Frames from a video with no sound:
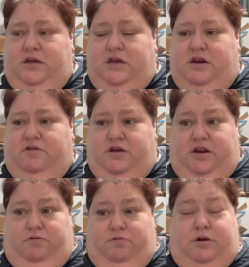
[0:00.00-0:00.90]
and
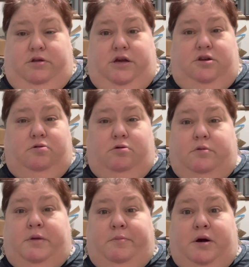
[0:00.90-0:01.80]
he really adored
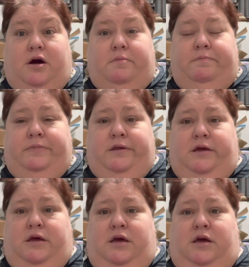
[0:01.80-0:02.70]
my mom.
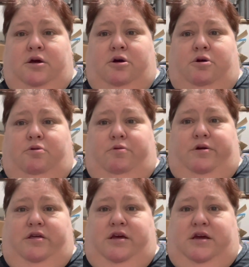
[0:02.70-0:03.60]

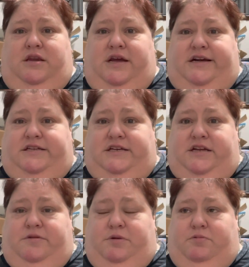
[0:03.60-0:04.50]
One thing Dad said
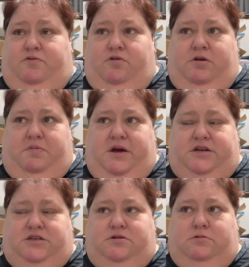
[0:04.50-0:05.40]
to me before he
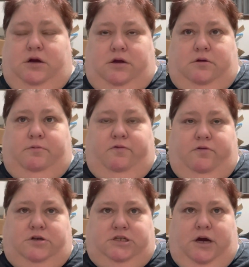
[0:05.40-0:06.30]
passed away and
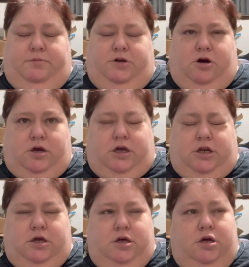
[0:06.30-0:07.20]
before he stopped talking,
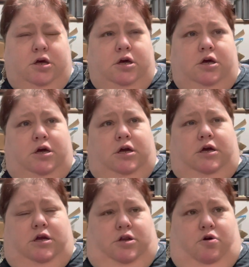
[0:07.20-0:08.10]

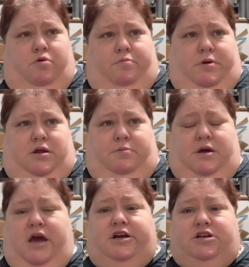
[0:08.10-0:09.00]
he told me to be
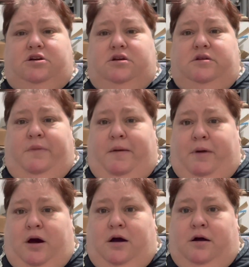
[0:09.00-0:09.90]
extra good to my
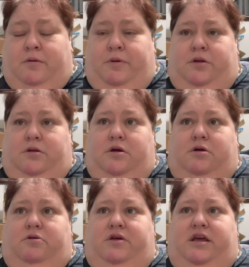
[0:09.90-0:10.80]
mom,
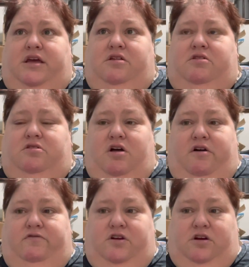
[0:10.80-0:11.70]
and, that he
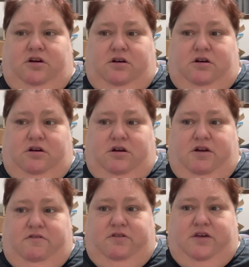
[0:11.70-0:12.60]
loved her and
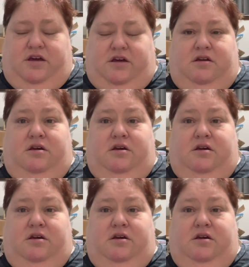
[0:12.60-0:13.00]
everything, and